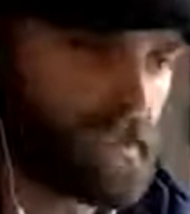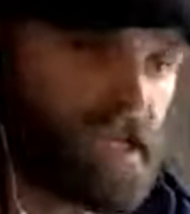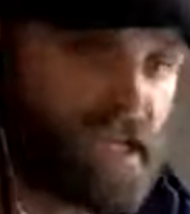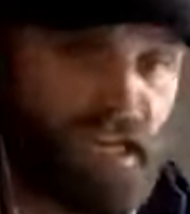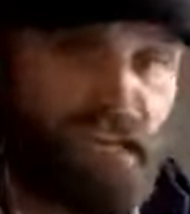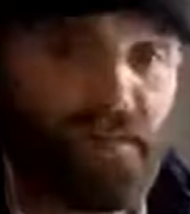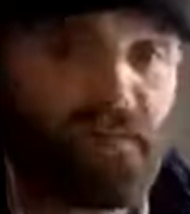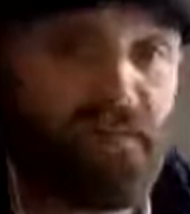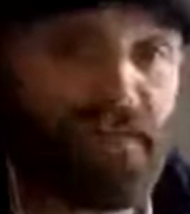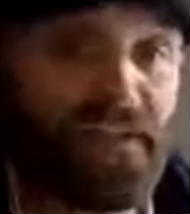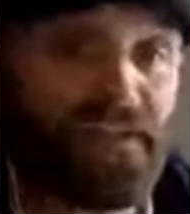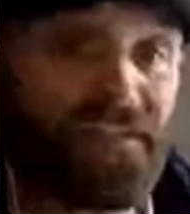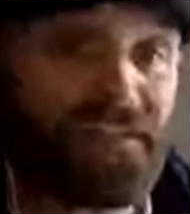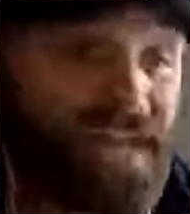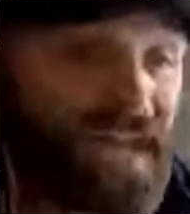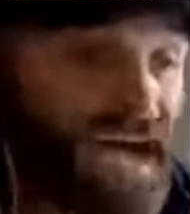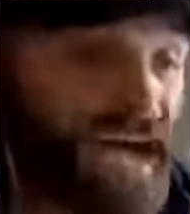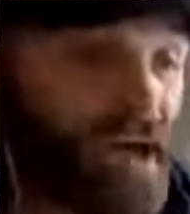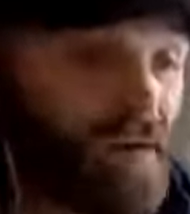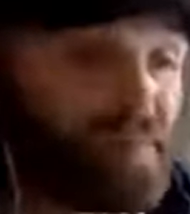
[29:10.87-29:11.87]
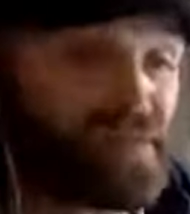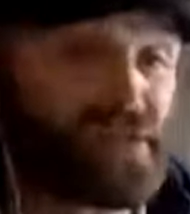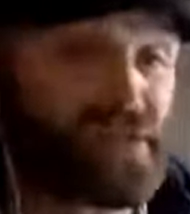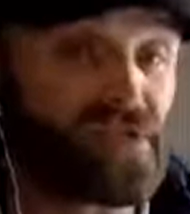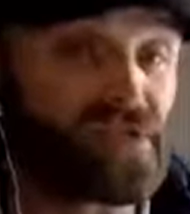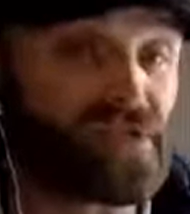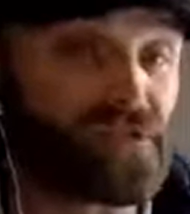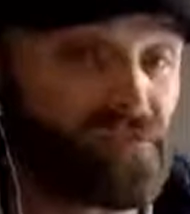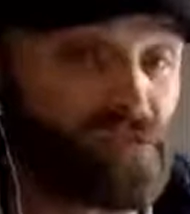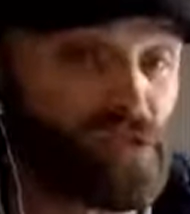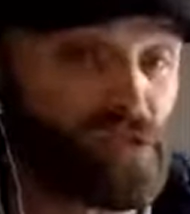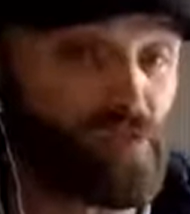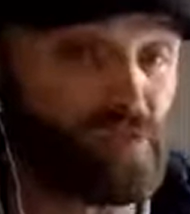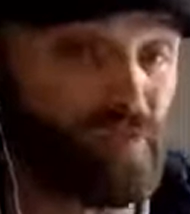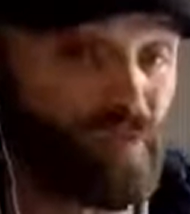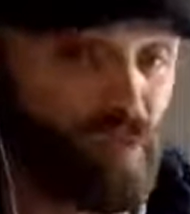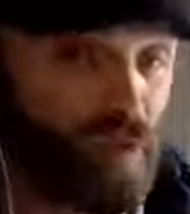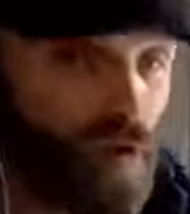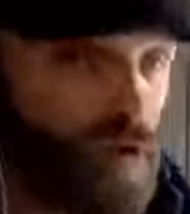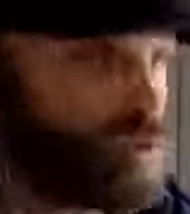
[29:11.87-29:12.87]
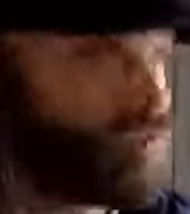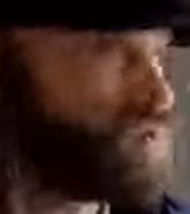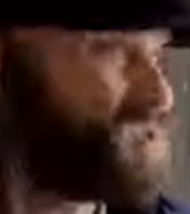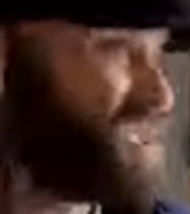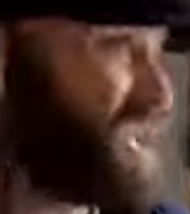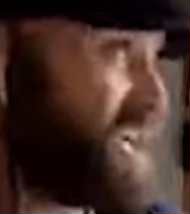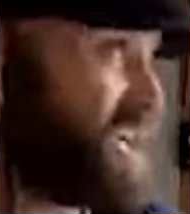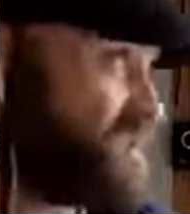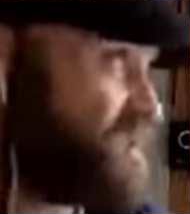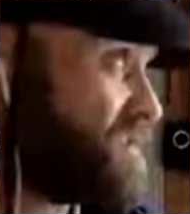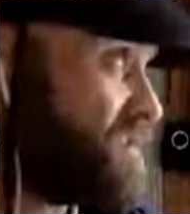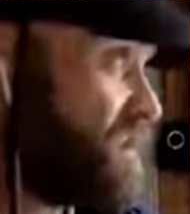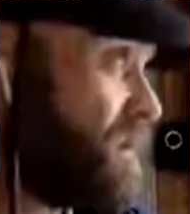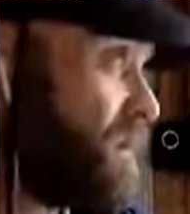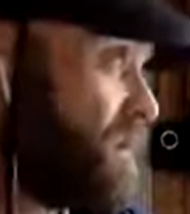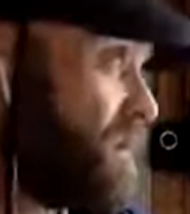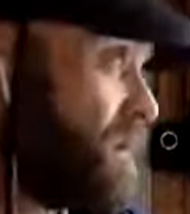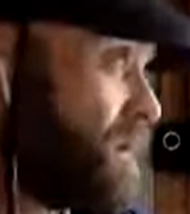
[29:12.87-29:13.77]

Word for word: even in the absence of due process.